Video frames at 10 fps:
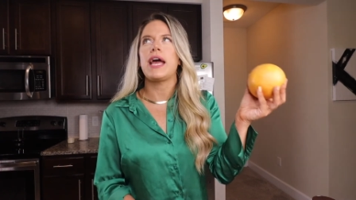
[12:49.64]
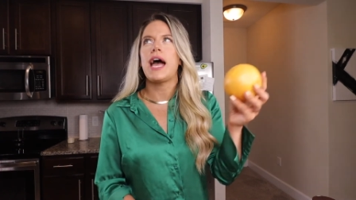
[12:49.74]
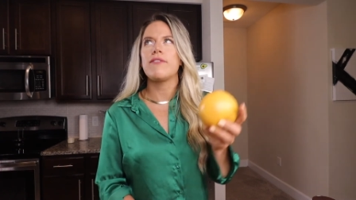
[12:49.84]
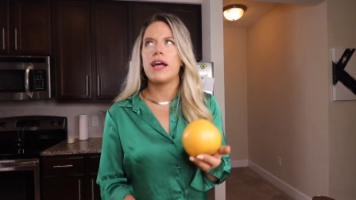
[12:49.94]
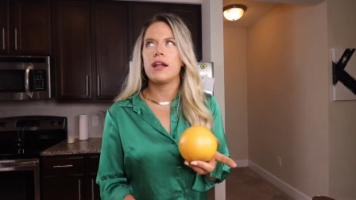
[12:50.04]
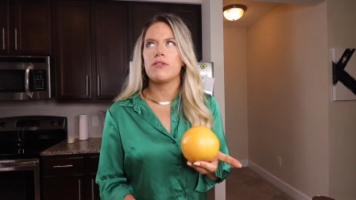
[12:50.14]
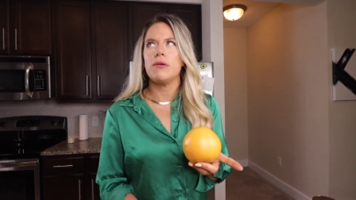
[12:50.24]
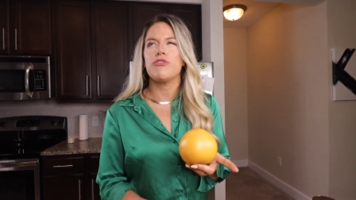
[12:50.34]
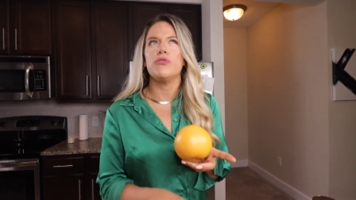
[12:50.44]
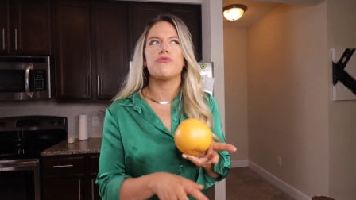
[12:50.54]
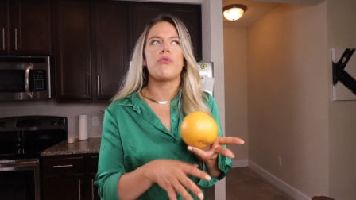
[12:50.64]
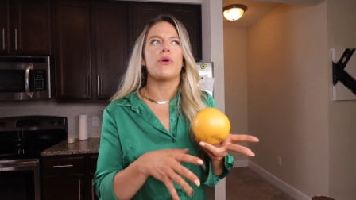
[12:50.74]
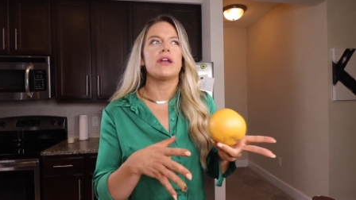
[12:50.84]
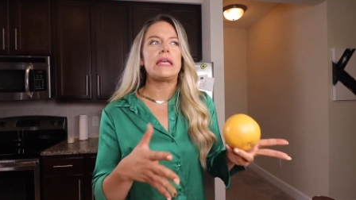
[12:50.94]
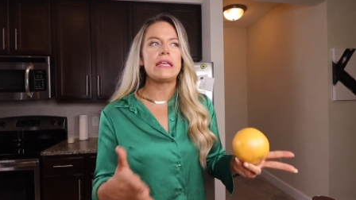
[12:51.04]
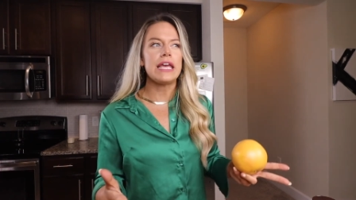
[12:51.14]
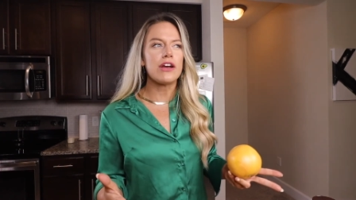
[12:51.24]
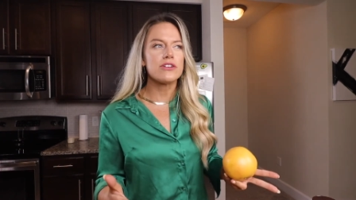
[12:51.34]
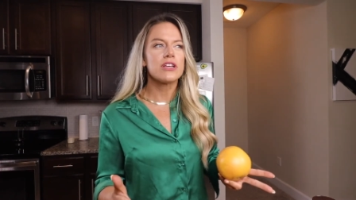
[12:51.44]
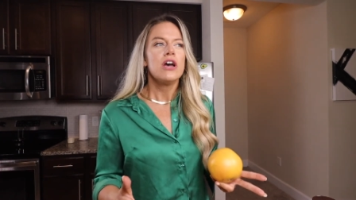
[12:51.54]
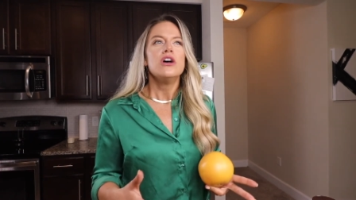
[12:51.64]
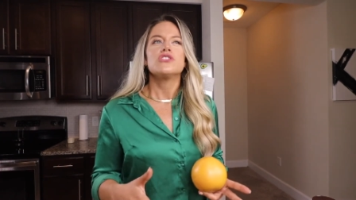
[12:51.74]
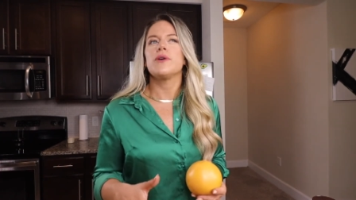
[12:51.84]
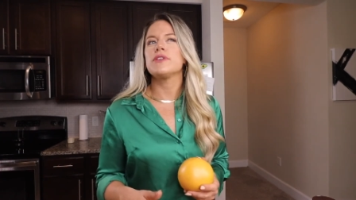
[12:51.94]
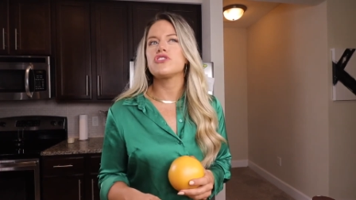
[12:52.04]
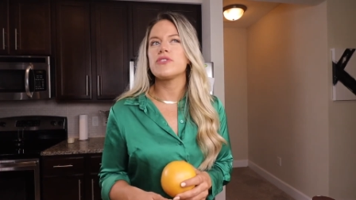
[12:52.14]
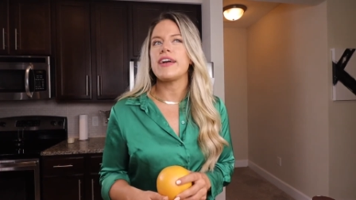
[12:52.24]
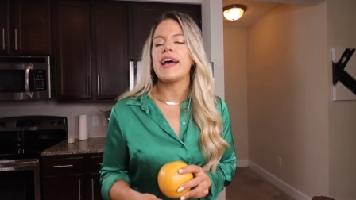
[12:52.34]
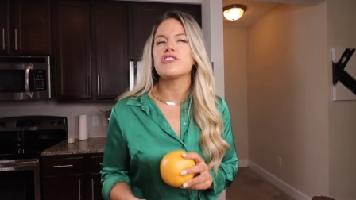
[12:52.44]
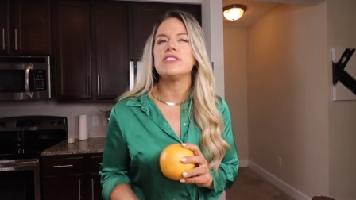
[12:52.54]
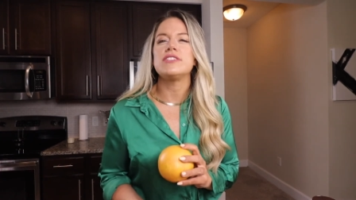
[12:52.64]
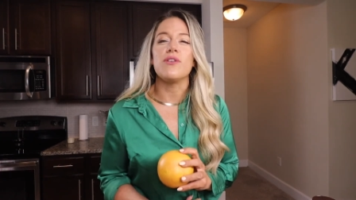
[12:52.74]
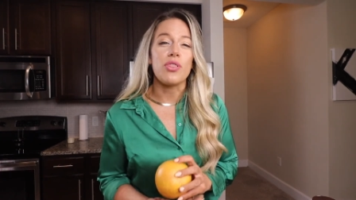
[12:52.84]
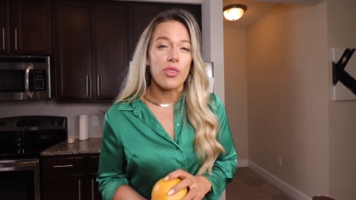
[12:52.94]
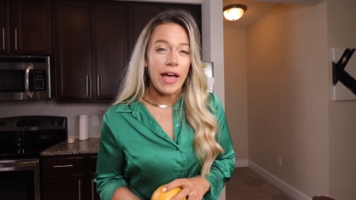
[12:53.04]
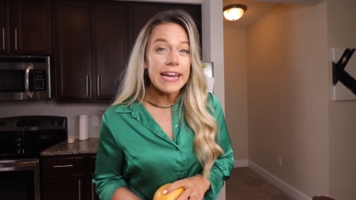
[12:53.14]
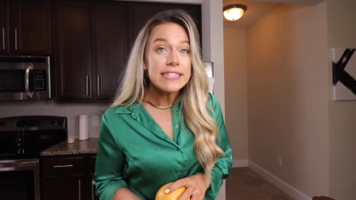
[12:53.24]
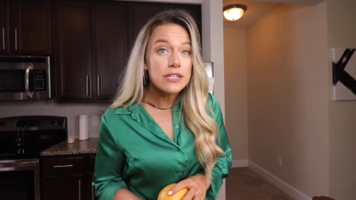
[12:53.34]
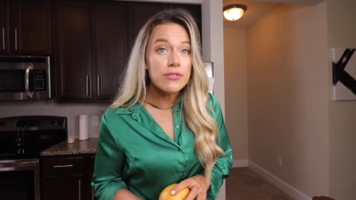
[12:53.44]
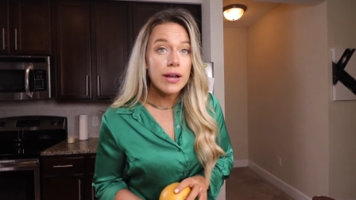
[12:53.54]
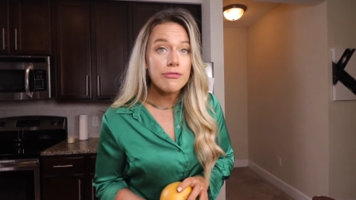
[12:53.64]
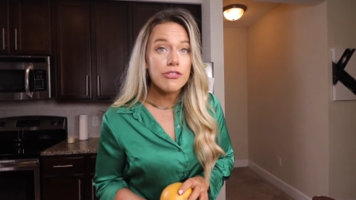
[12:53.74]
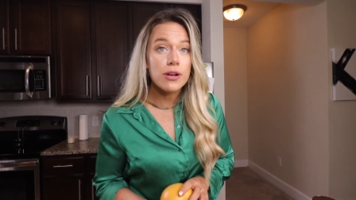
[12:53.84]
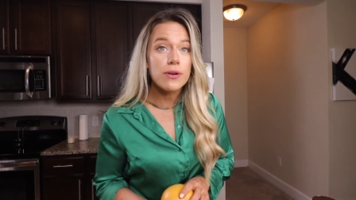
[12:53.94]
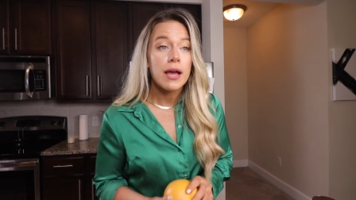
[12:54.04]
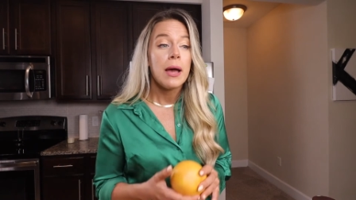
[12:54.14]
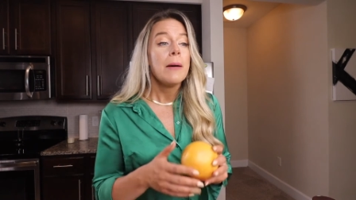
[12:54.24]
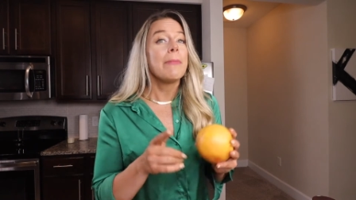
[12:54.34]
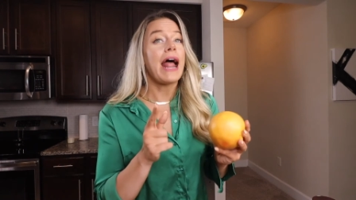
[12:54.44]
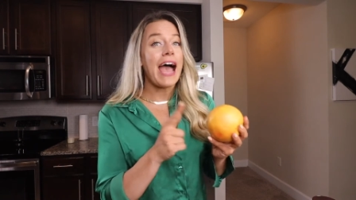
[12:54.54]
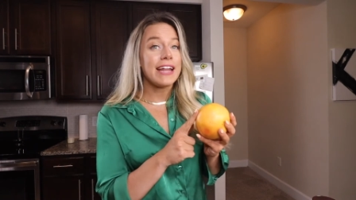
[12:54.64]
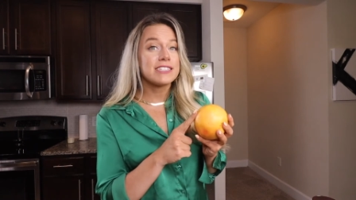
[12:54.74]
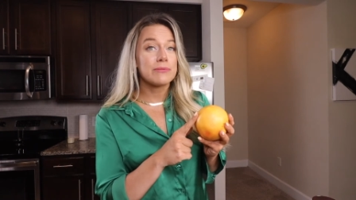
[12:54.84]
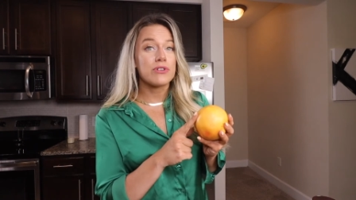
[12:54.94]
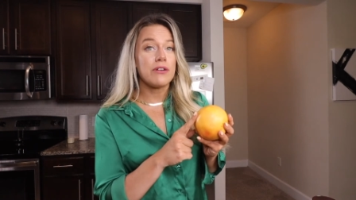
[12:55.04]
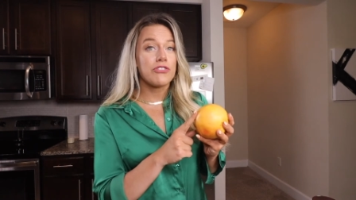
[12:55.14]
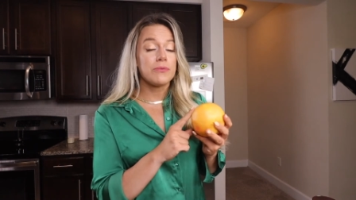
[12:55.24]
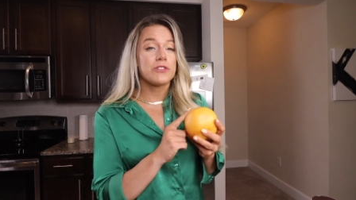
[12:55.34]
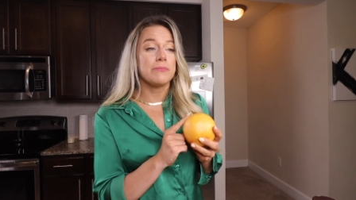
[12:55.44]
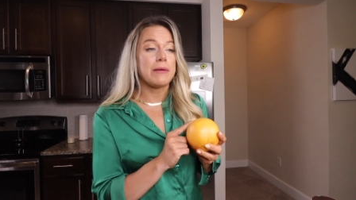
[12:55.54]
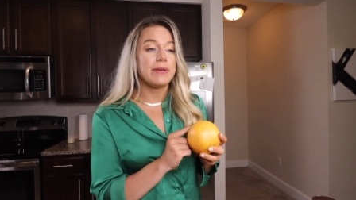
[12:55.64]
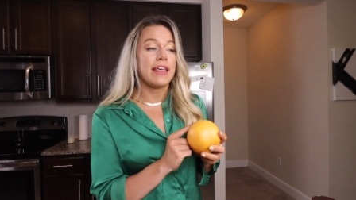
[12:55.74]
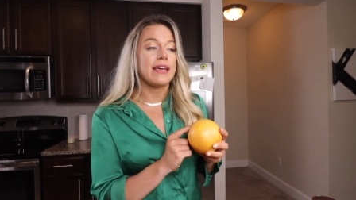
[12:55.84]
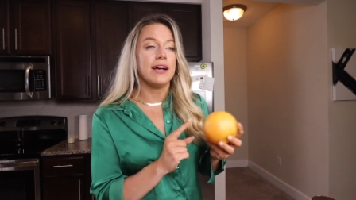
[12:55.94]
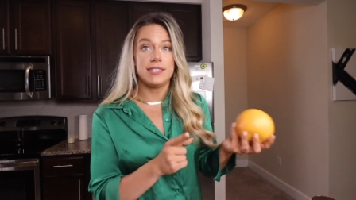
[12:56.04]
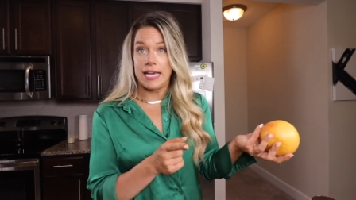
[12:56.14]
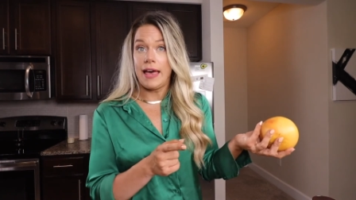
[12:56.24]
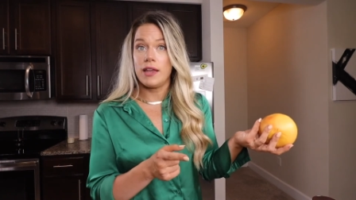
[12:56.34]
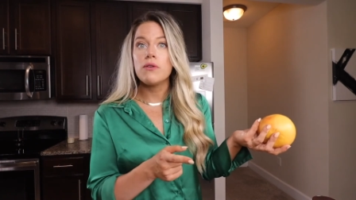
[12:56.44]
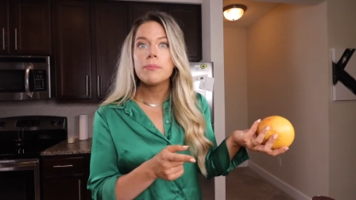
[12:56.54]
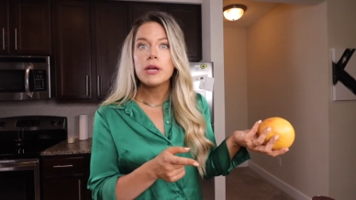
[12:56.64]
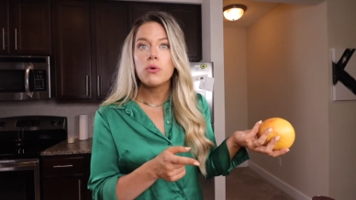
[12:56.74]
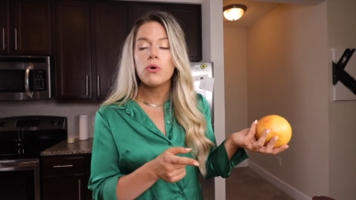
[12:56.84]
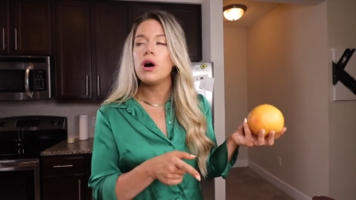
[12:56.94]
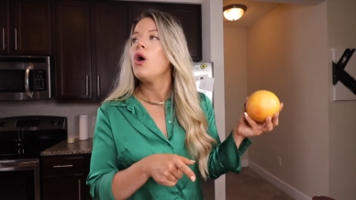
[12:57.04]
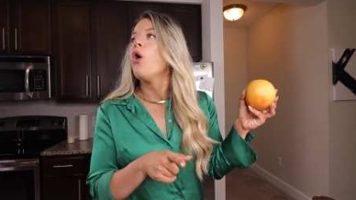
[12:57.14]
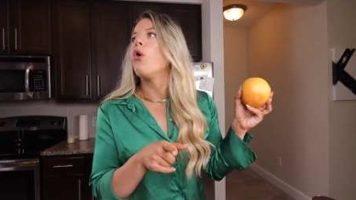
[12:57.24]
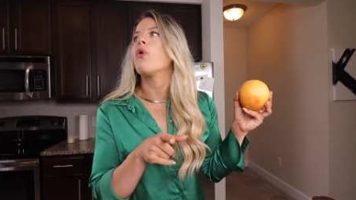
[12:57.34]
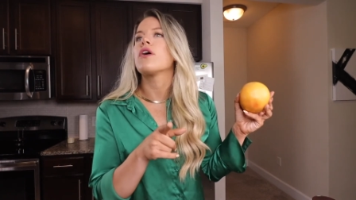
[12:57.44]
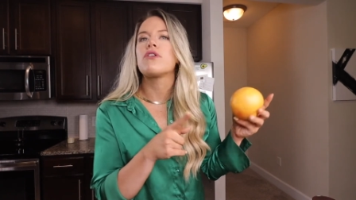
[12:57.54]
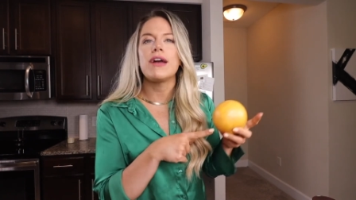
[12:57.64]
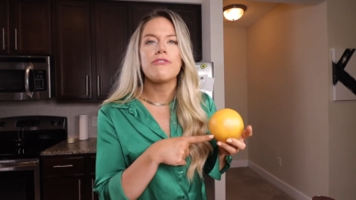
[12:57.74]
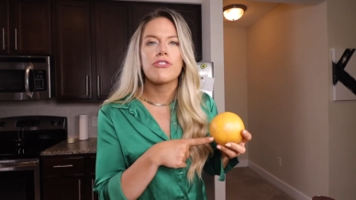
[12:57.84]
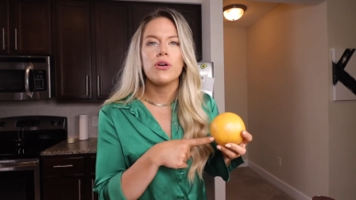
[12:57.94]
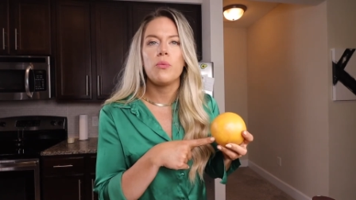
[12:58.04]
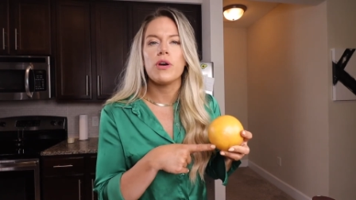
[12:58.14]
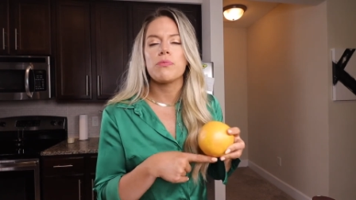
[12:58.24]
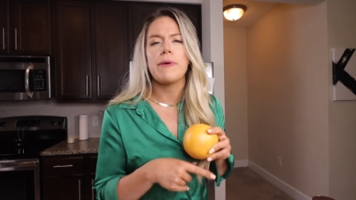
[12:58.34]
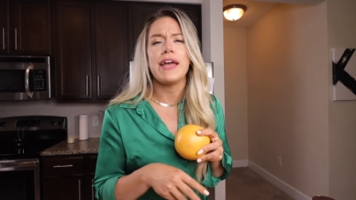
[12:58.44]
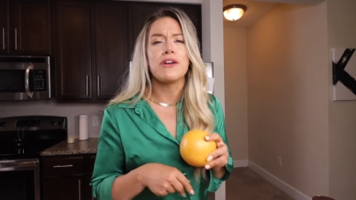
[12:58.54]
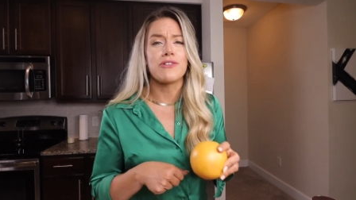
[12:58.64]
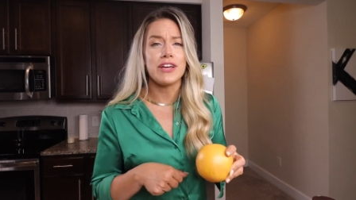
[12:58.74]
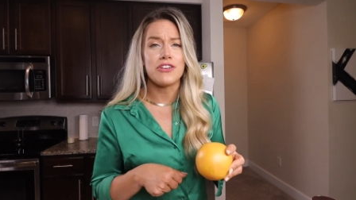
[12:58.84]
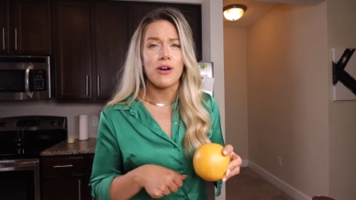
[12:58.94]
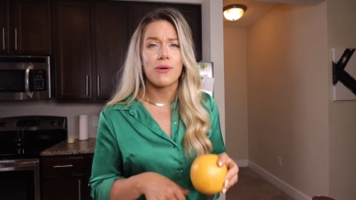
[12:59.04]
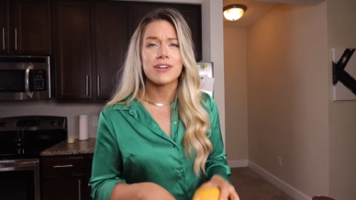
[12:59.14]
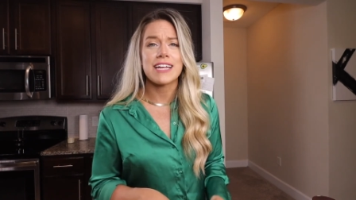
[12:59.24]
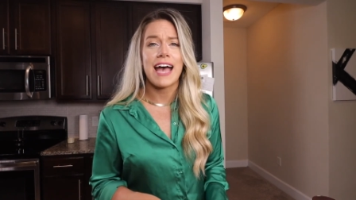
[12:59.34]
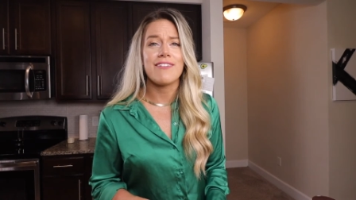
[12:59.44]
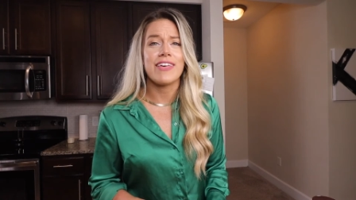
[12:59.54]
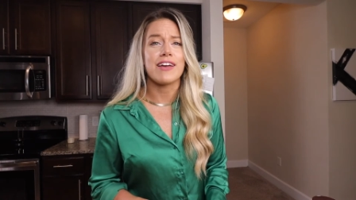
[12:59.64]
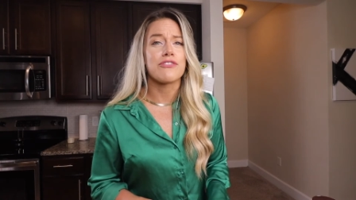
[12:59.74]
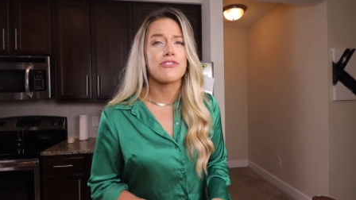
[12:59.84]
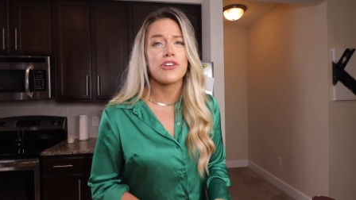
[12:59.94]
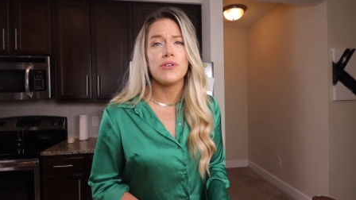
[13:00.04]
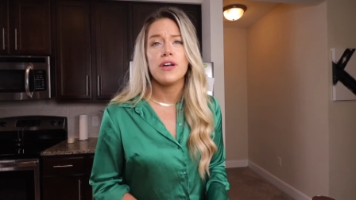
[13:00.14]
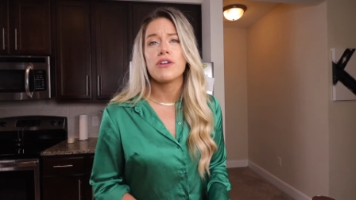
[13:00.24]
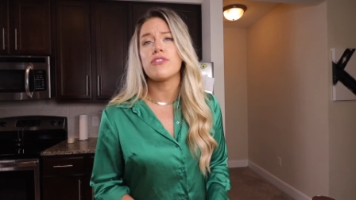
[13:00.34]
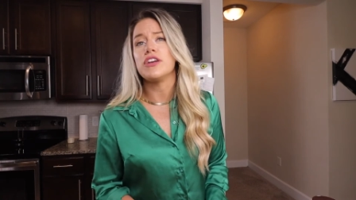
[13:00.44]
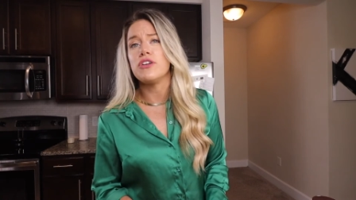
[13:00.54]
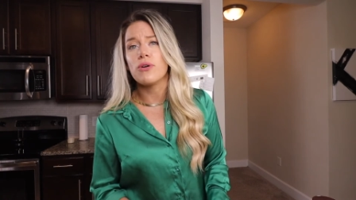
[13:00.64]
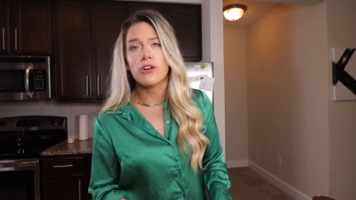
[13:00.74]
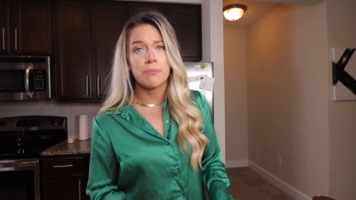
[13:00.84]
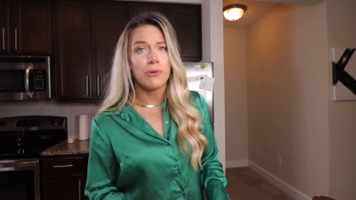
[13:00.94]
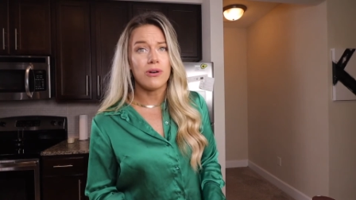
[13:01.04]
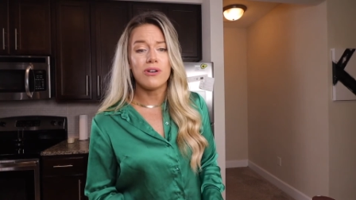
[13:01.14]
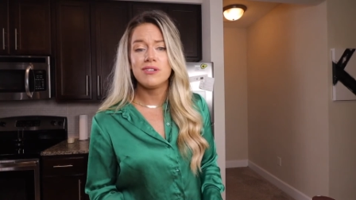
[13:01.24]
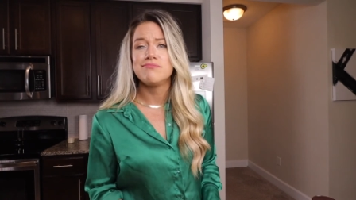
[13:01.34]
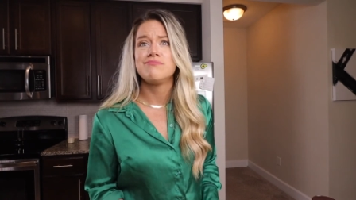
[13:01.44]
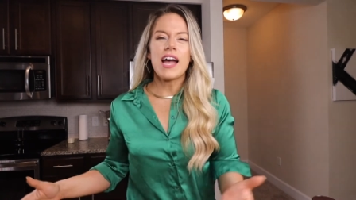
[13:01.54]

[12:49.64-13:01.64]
I haven't had a grapefruit for years, so I wasn't sure if I actually still liked grapefruit, but adding some grapefruit to maybe like a salad would be cool, or a grapefruit with my Greek yogurt to have like a fruit Greek yogurt bowl.